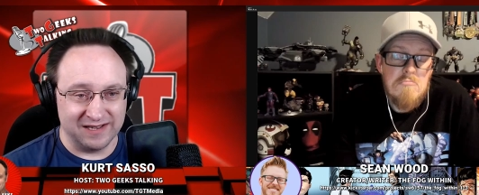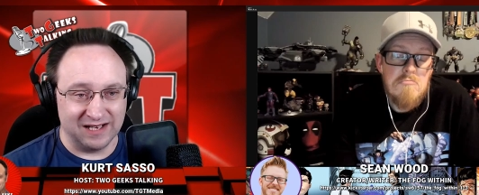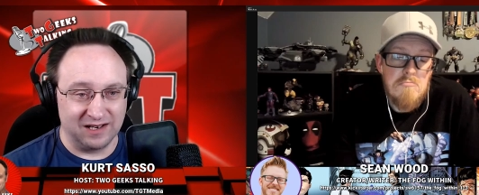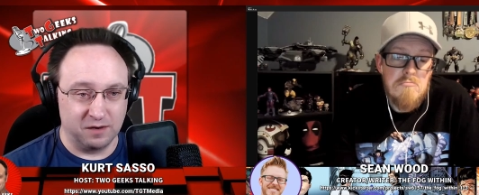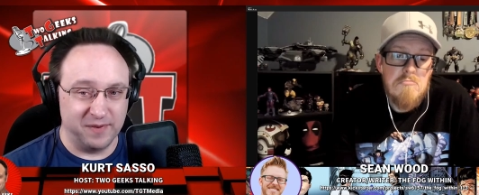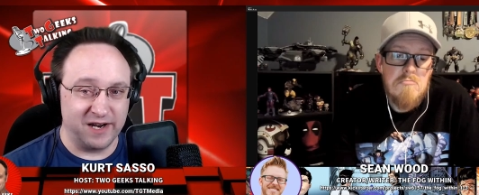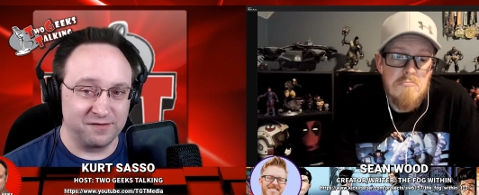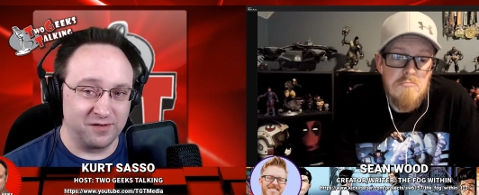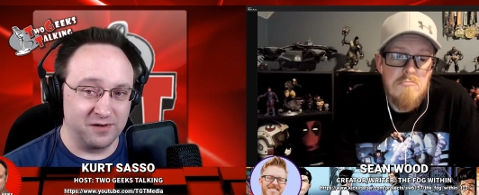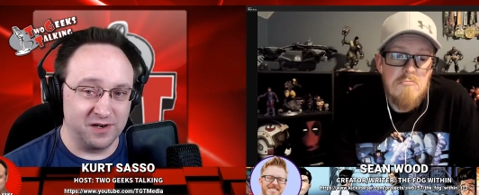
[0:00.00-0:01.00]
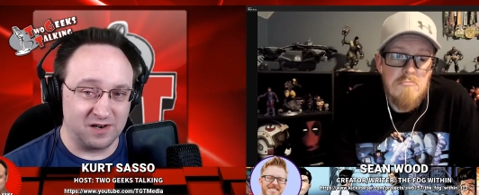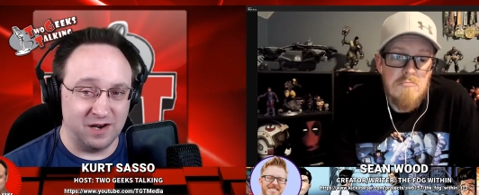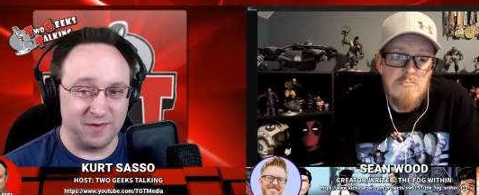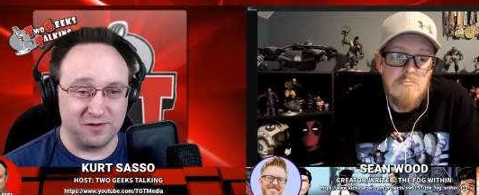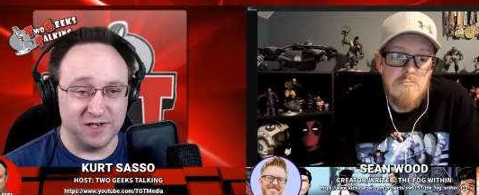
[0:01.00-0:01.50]
Speaker 1: that a little better for your
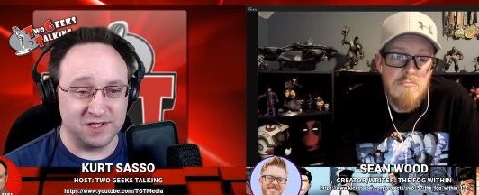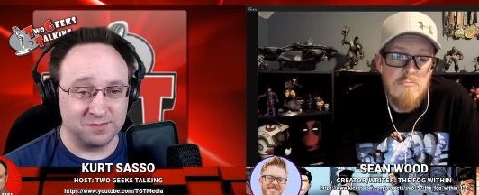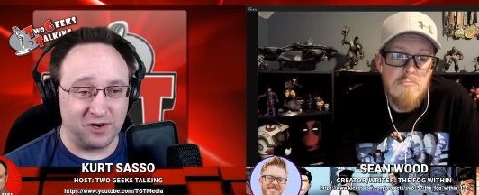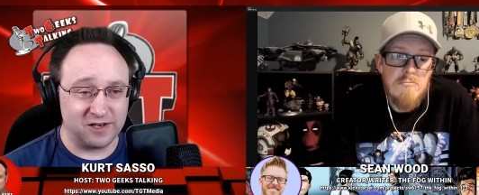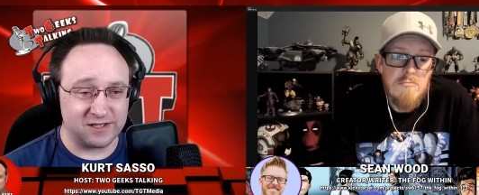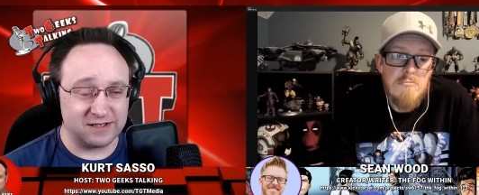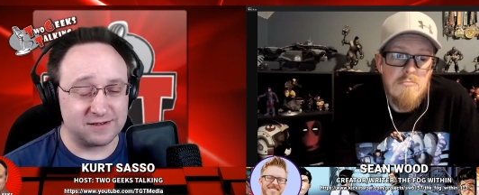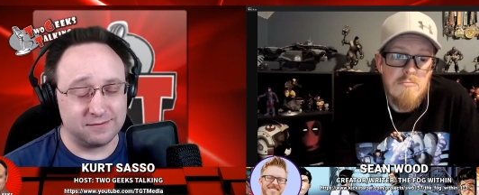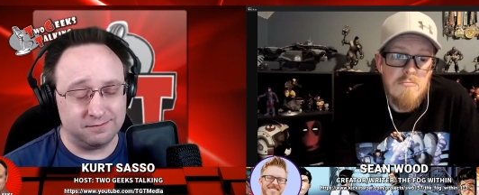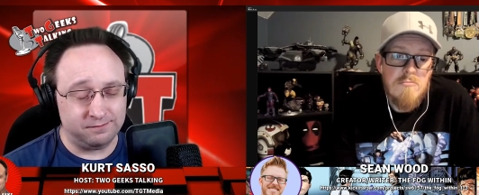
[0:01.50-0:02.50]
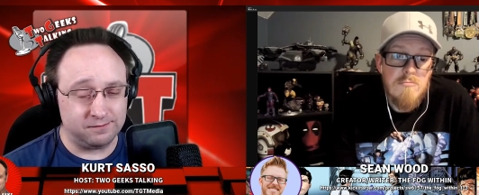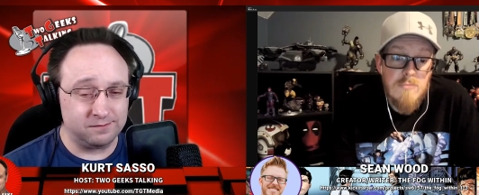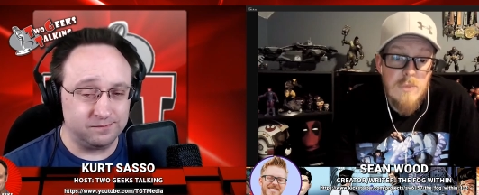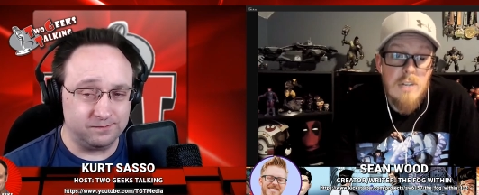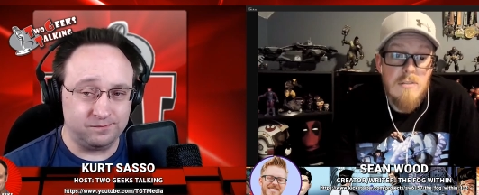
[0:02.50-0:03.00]
comic creation process.
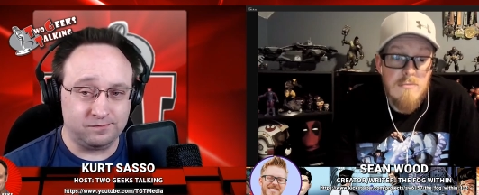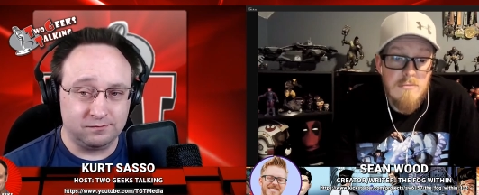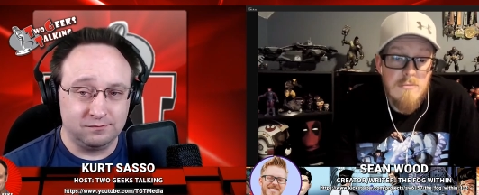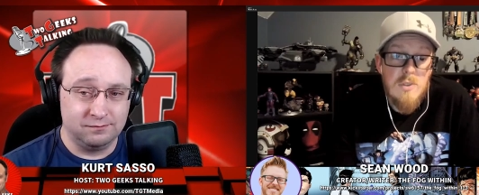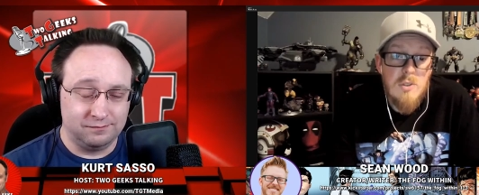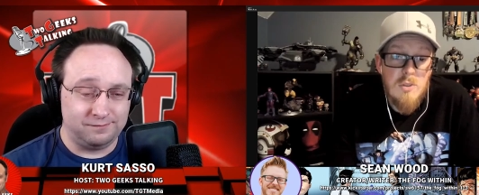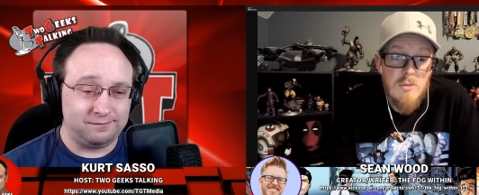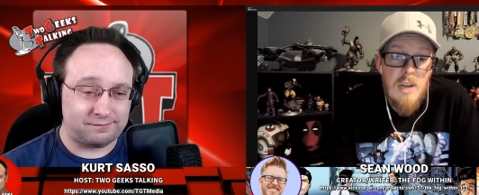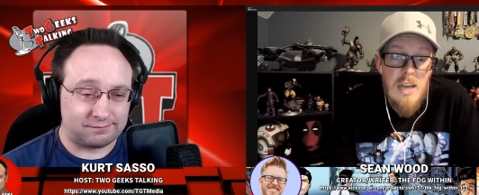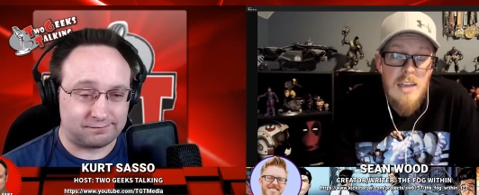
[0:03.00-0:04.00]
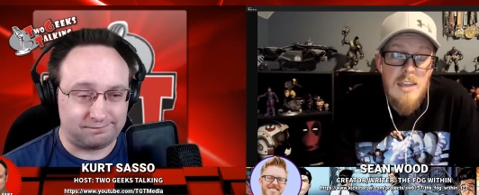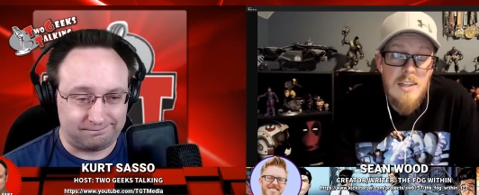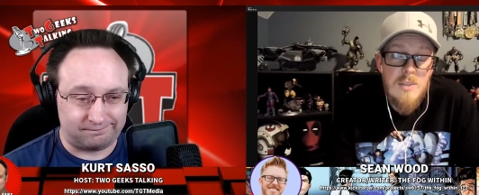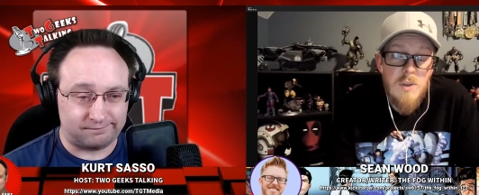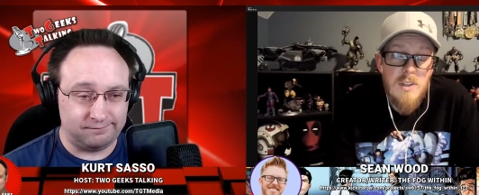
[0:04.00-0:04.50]
Speaker 2: Yeah, it's true. Yeah,
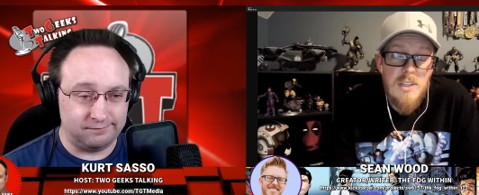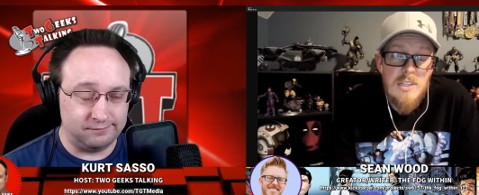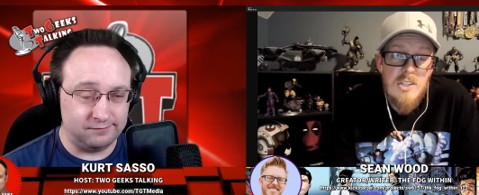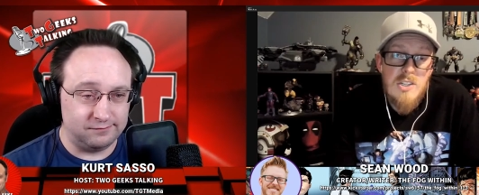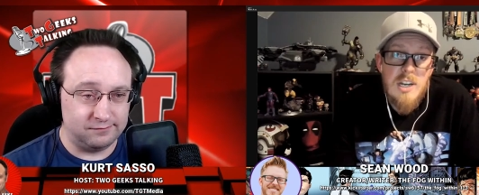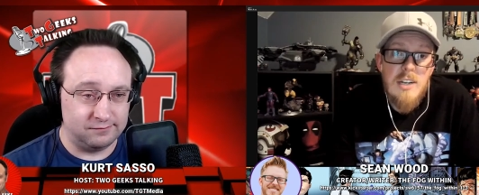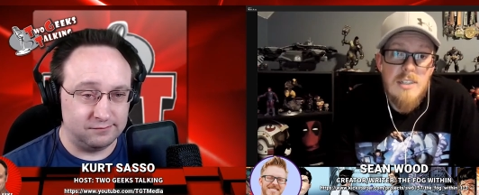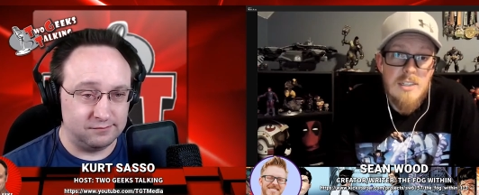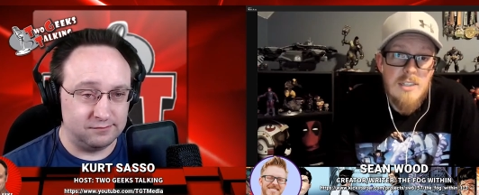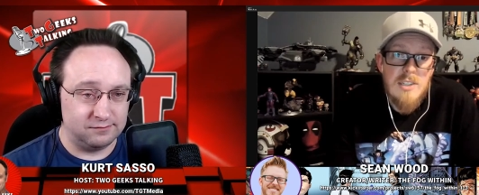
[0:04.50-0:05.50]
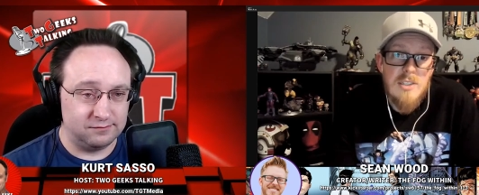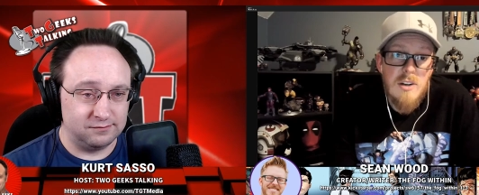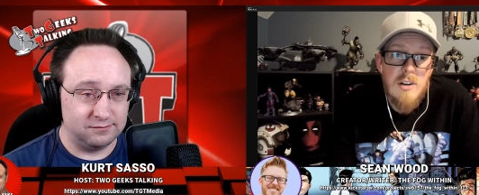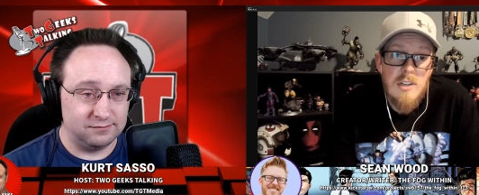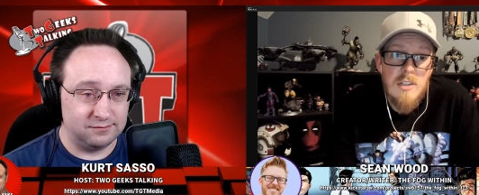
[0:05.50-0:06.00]
that's one thing that's changed since I
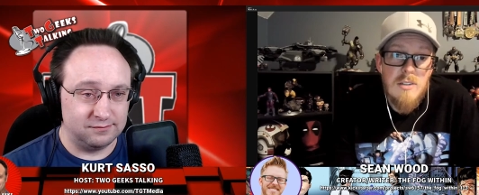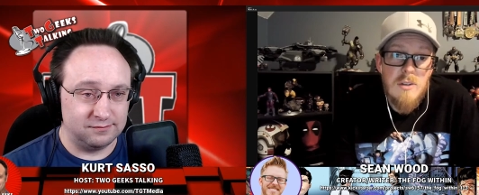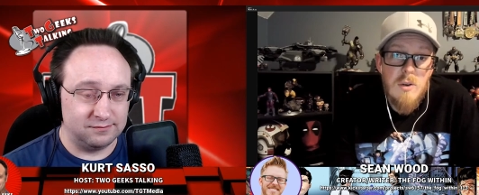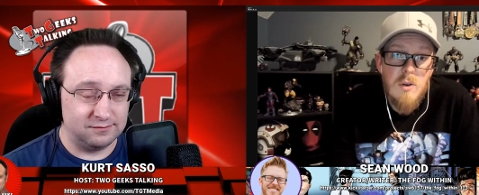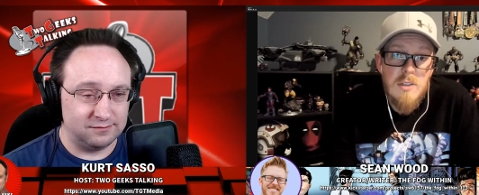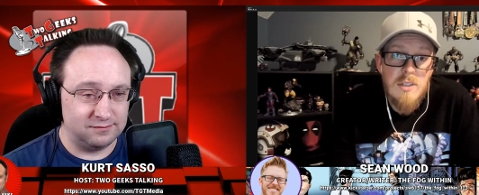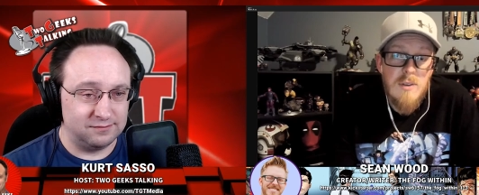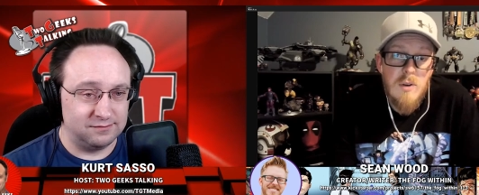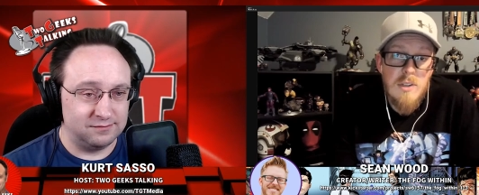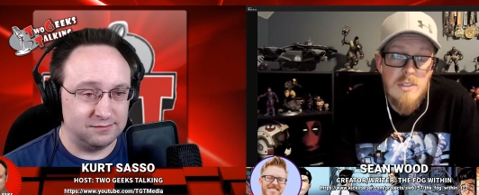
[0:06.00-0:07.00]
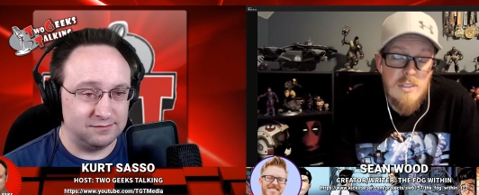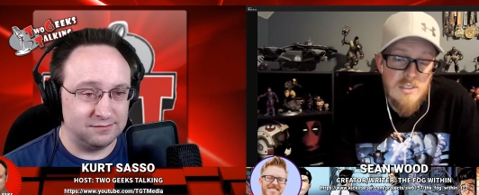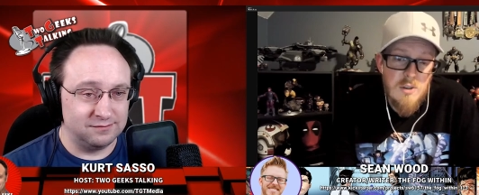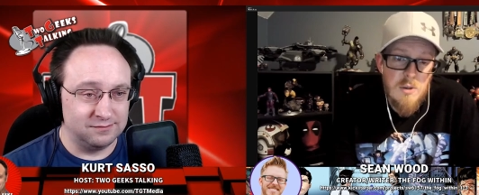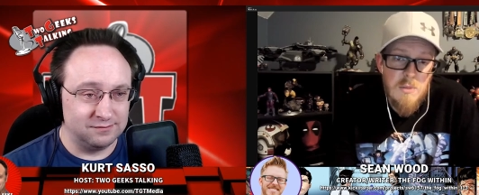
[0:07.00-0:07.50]
started. So of course I've always
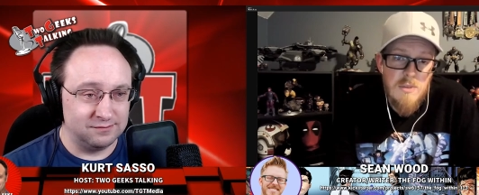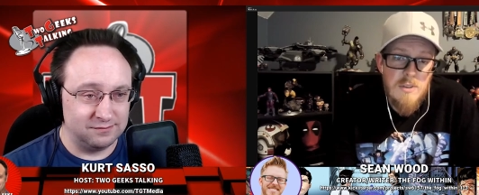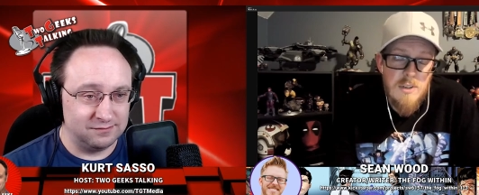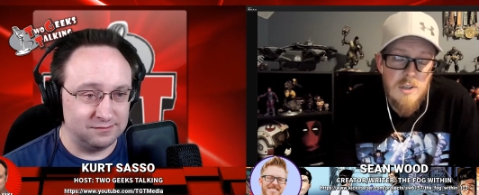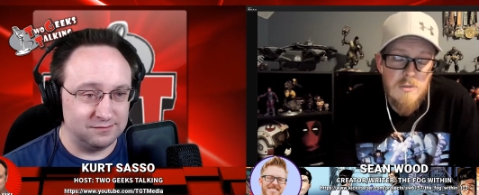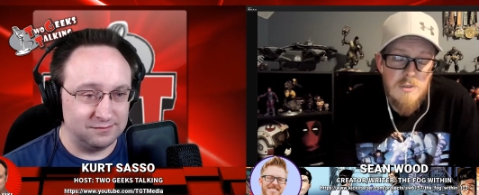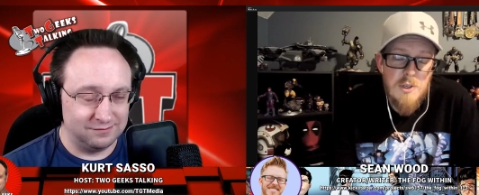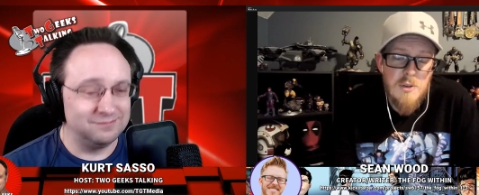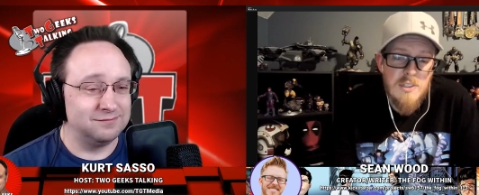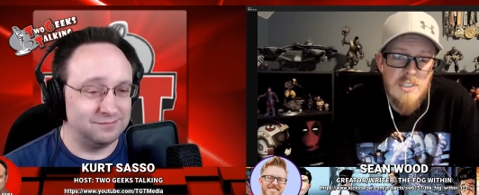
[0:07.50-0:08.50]
consumed, shows and